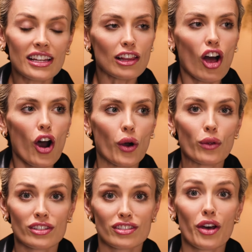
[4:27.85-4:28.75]
the little
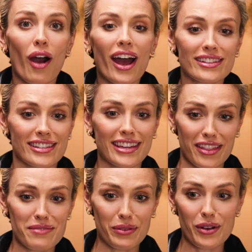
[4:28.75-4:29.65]
hole. So I had to get
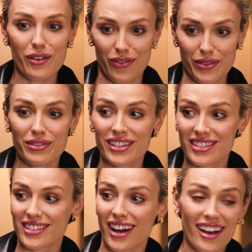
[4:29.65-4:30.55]
the ball from the
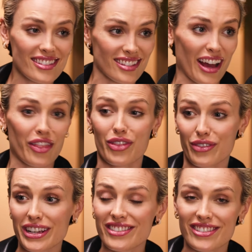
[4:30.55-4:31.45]
start, so like
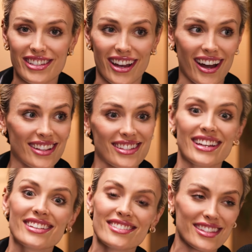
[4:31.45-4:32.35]
300 yards
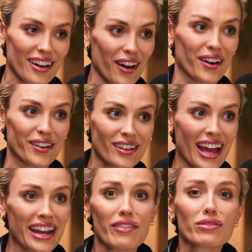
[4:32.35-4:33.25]
into the hole,
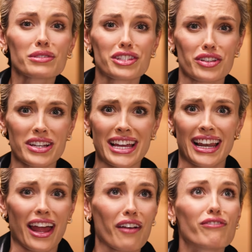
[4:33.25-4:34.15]
and everyone was doing it
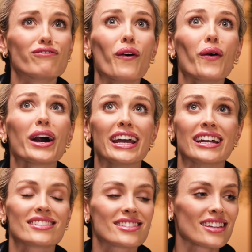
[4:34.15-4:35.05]
in like 4
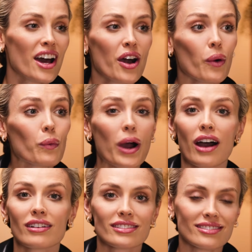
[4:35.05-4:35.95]
hits.
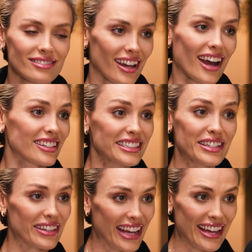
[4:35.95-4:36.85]
Well, I couldn't
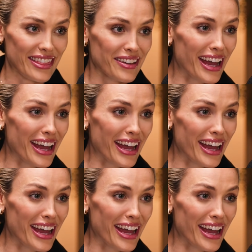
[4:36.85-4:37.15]
even hit.